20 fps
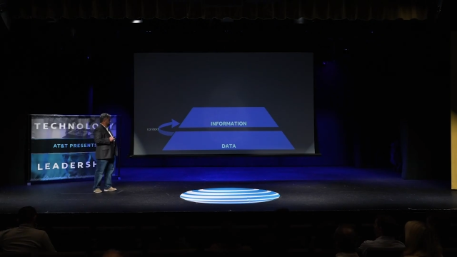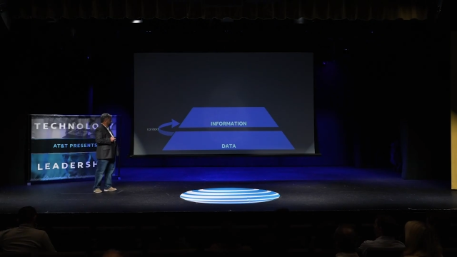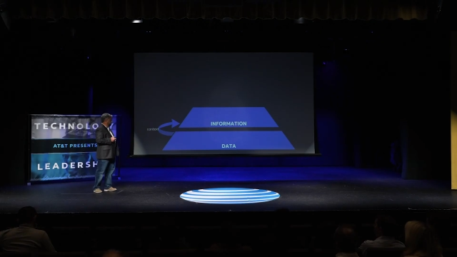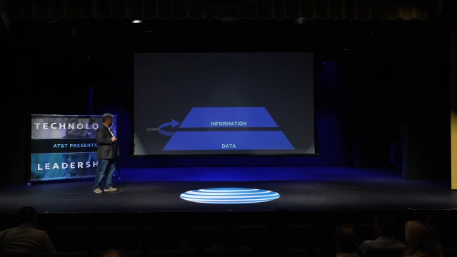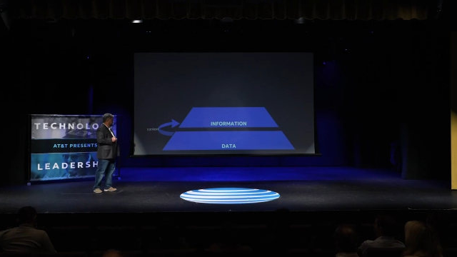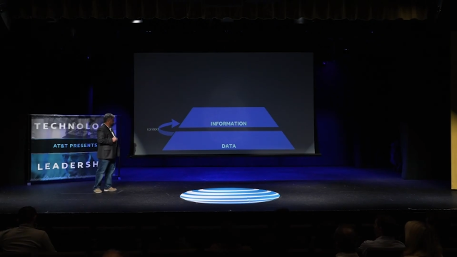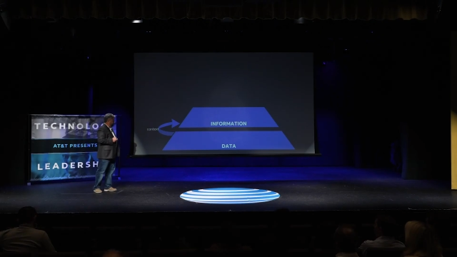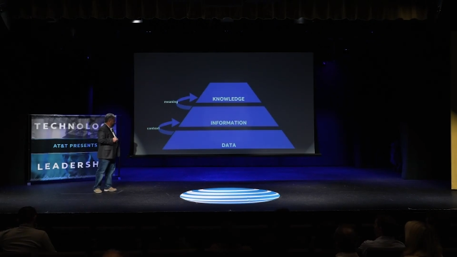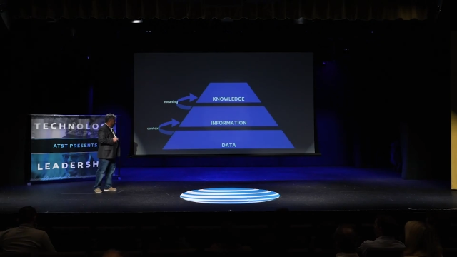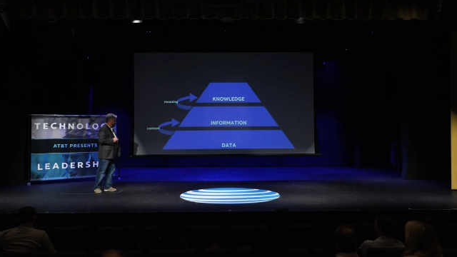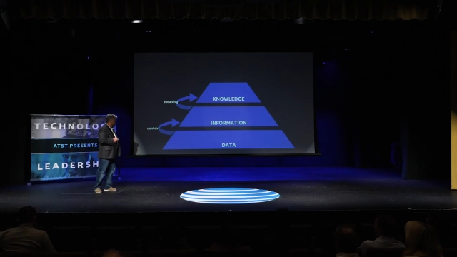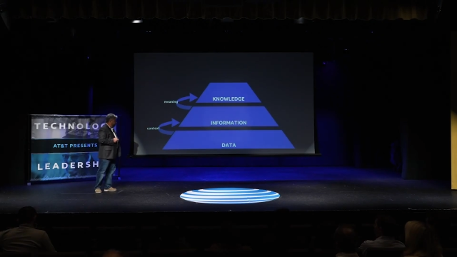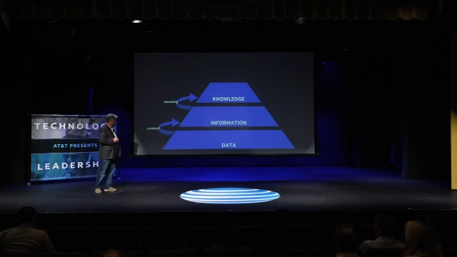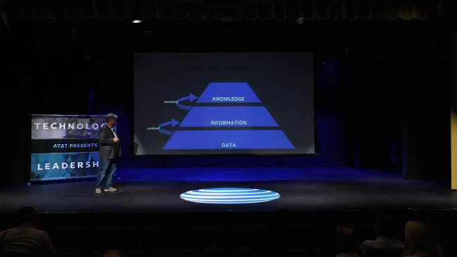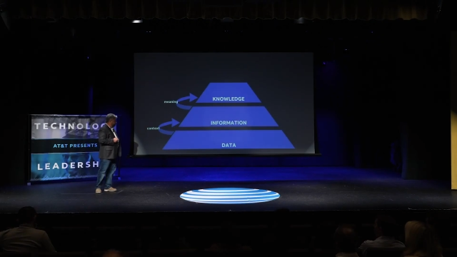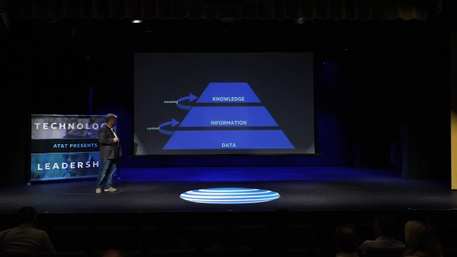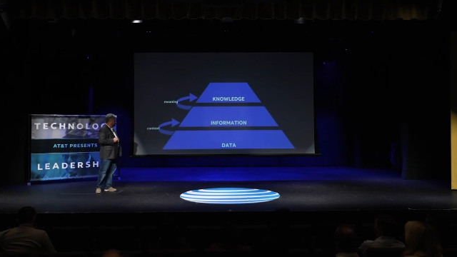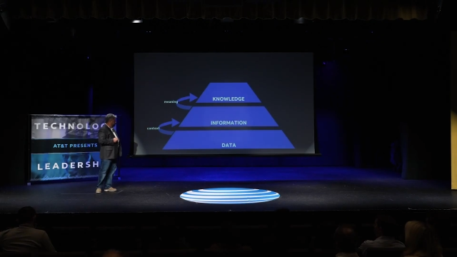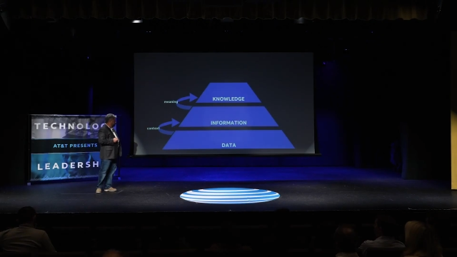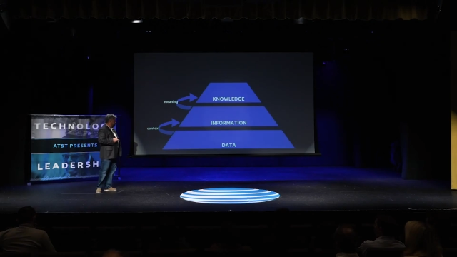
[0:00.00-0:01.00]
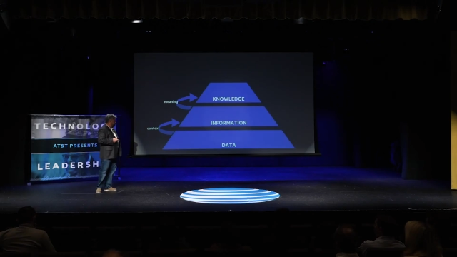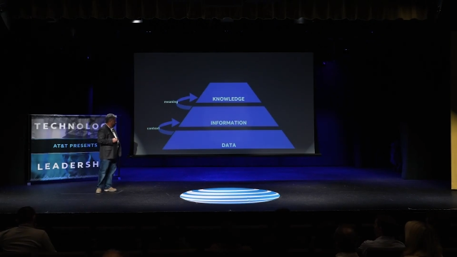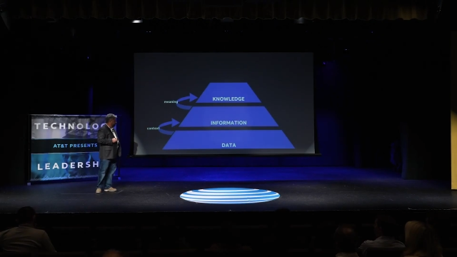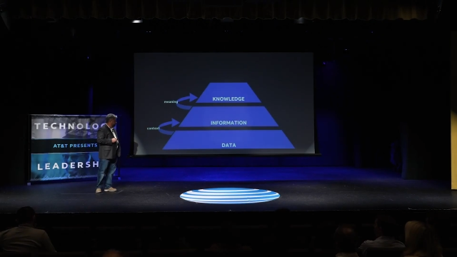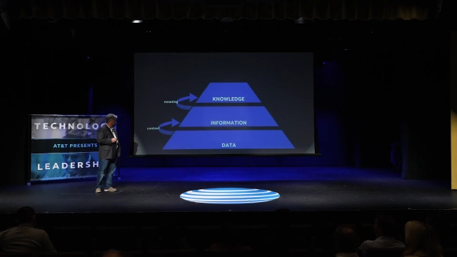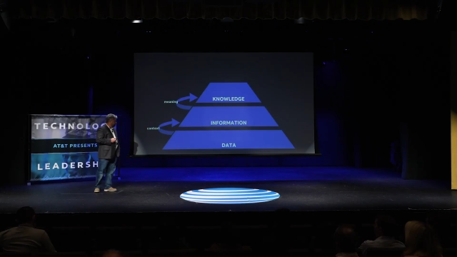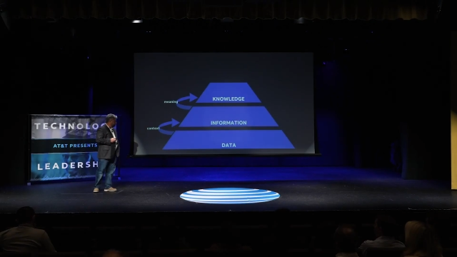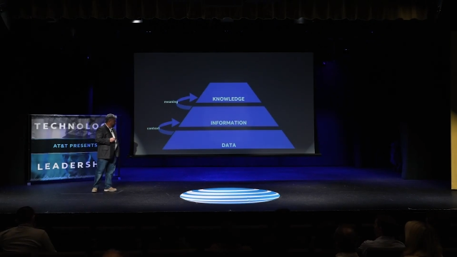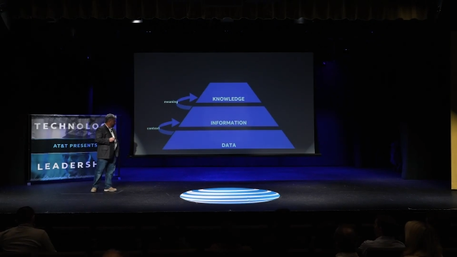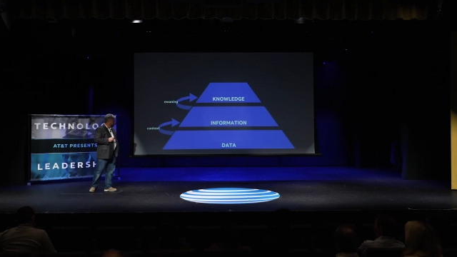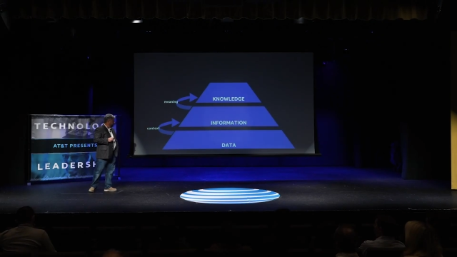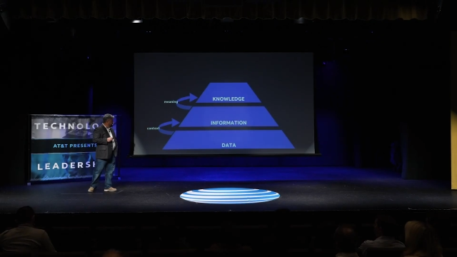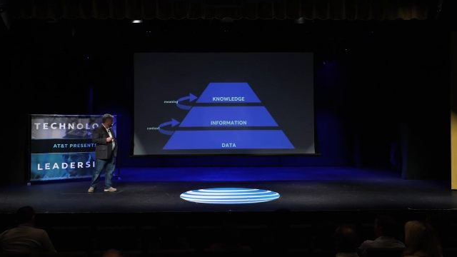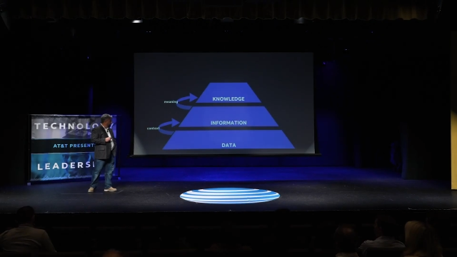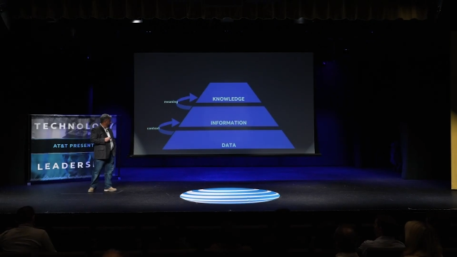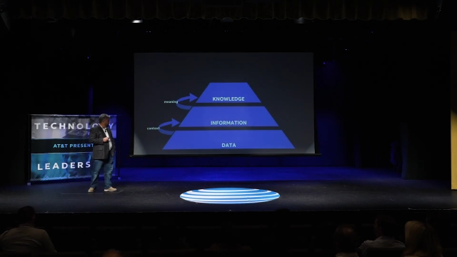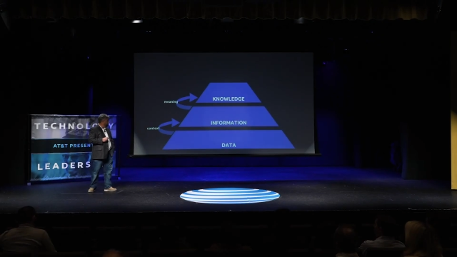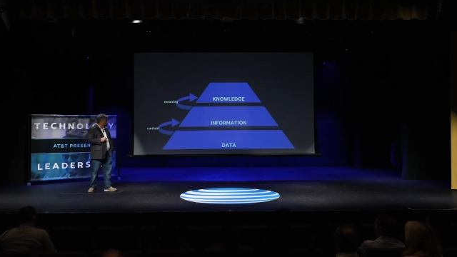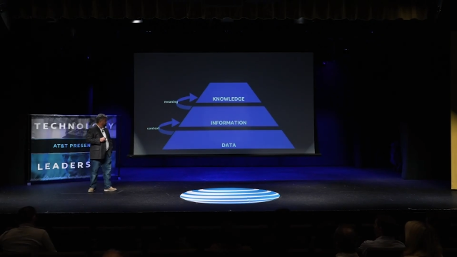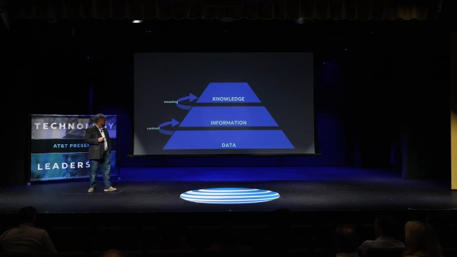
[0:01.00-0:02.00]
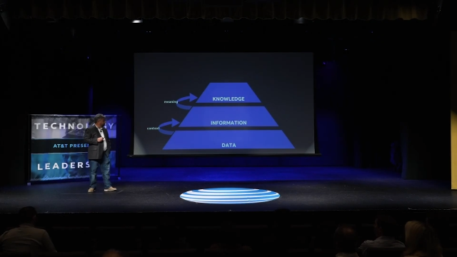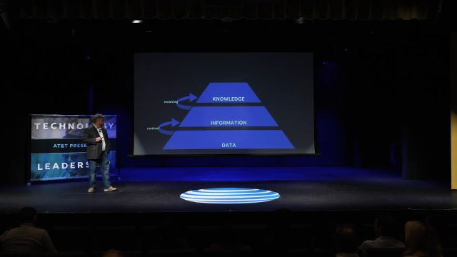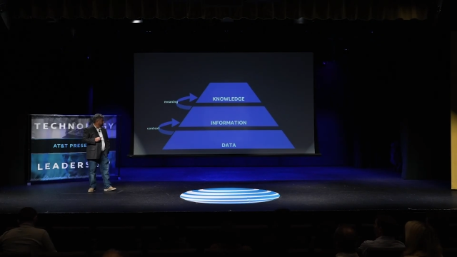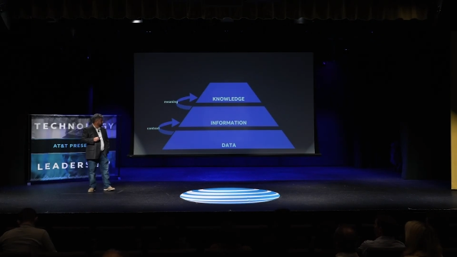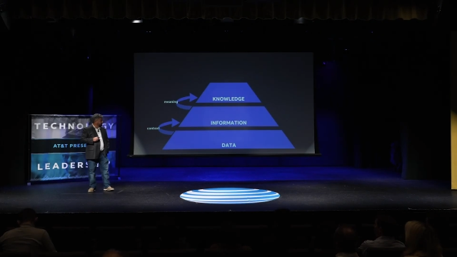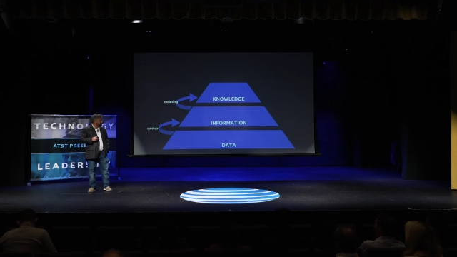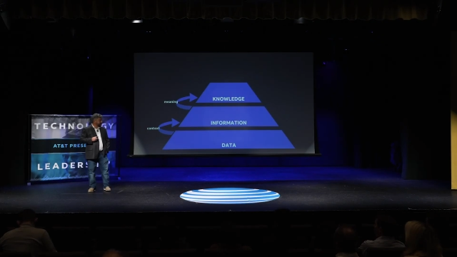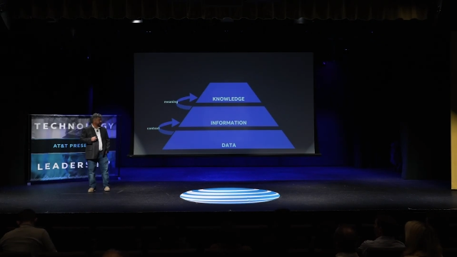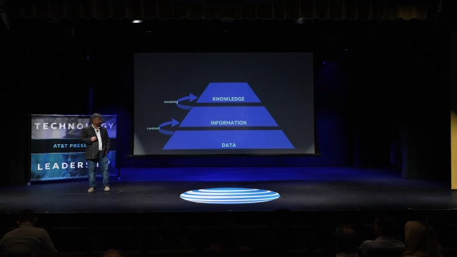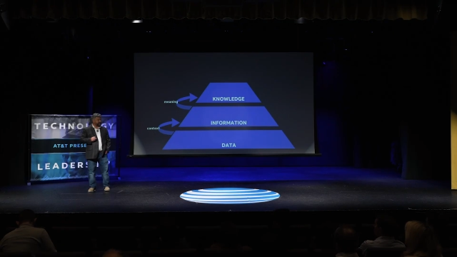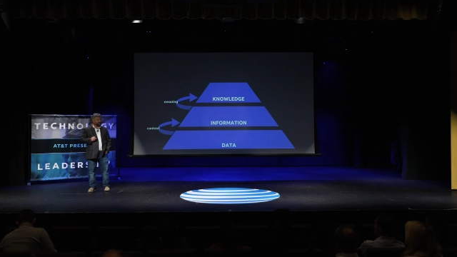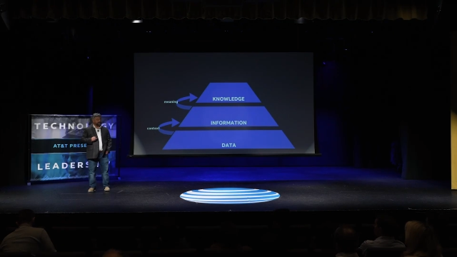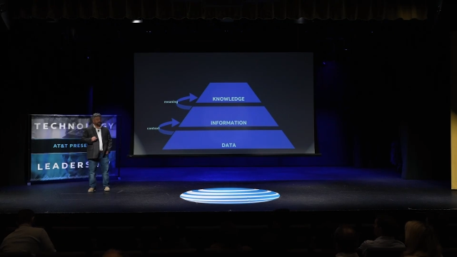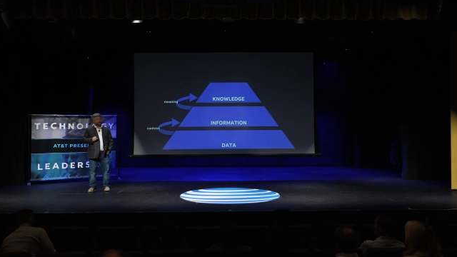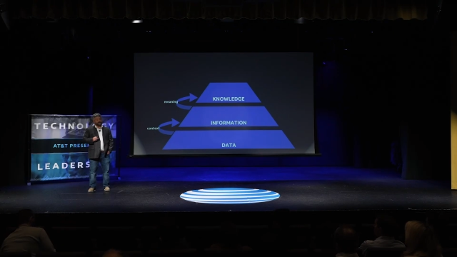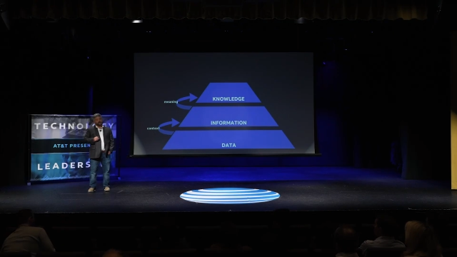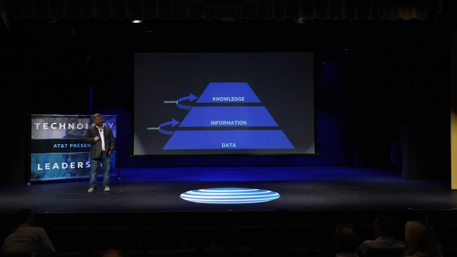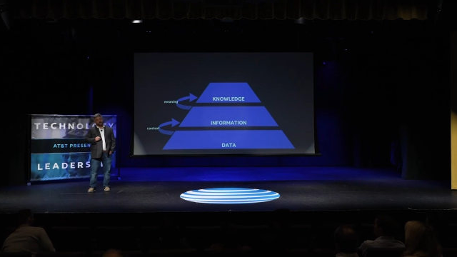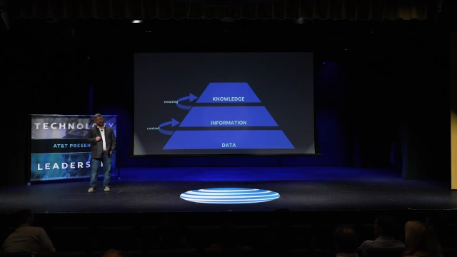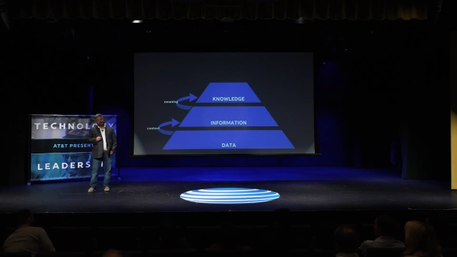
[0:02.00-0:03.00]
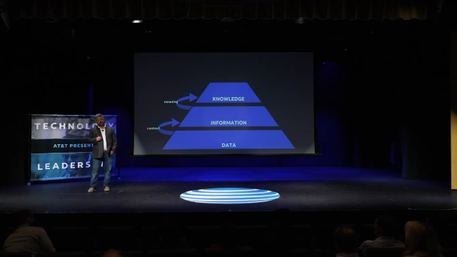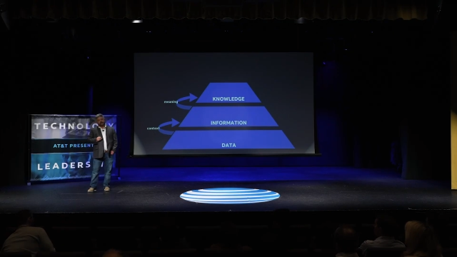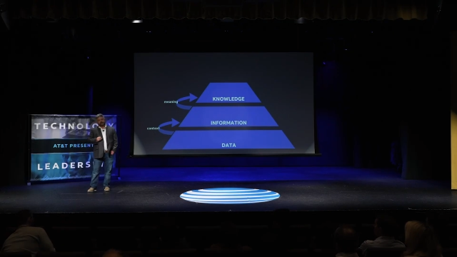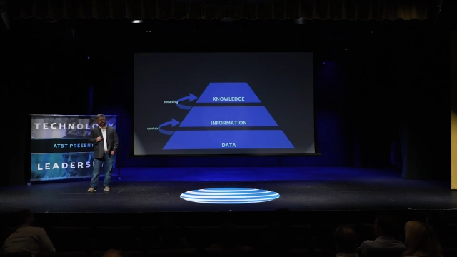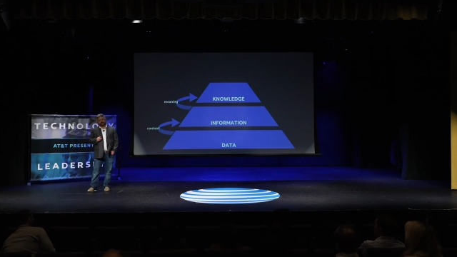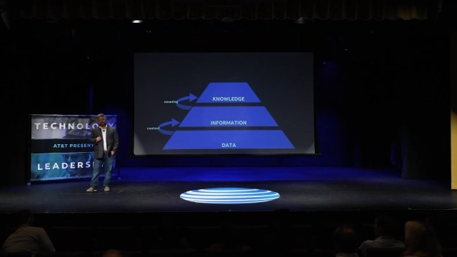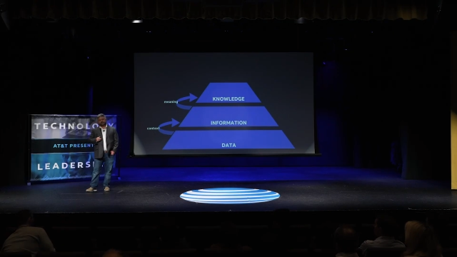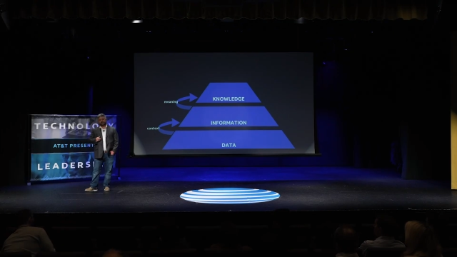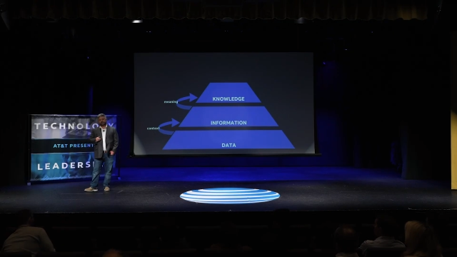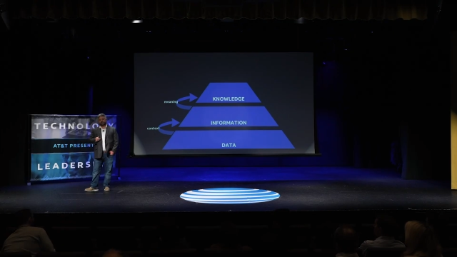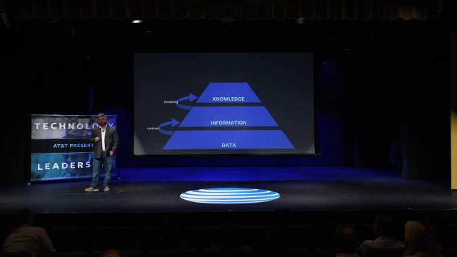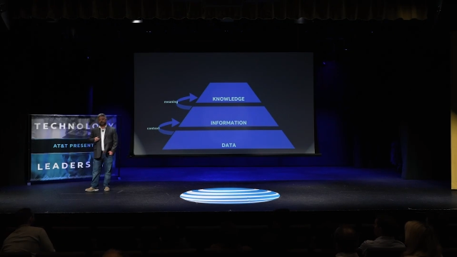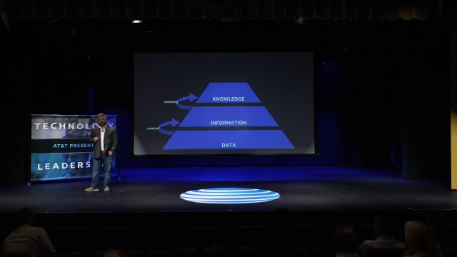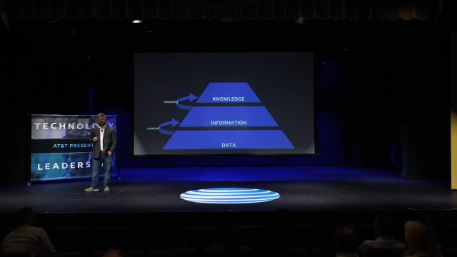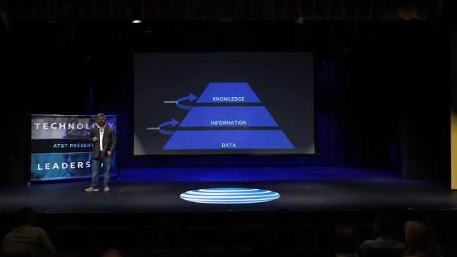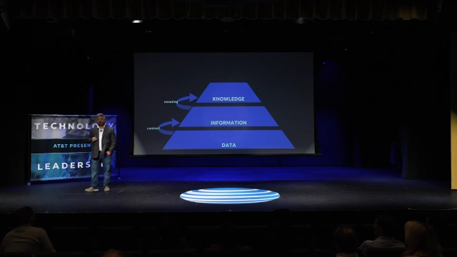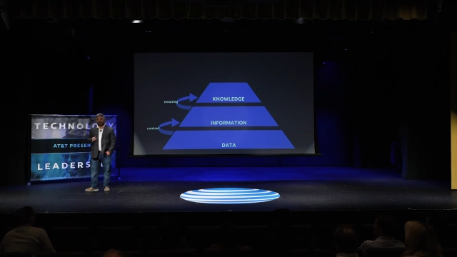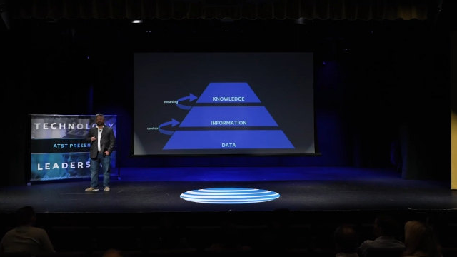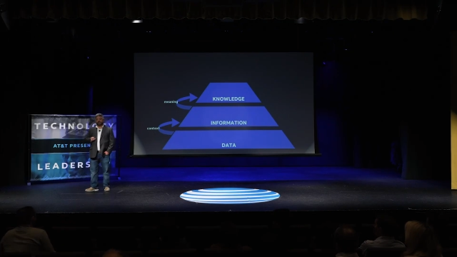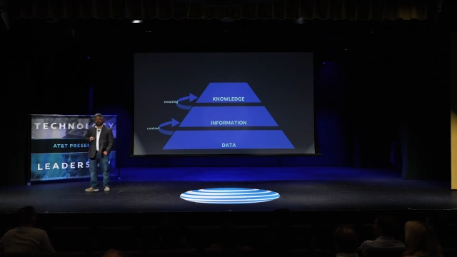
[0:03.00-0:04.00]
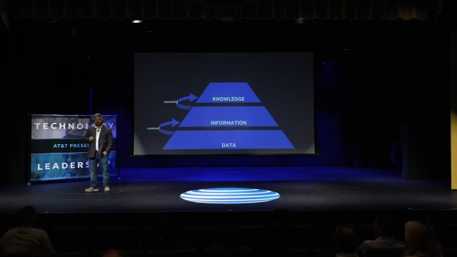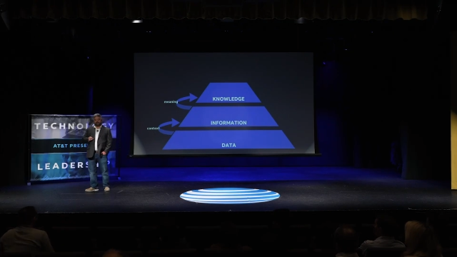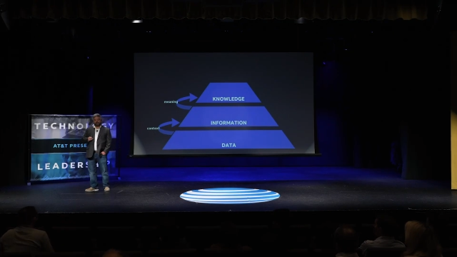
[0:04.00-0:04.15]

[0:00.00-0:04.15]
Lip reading: No face is visible, so there are no lips to read.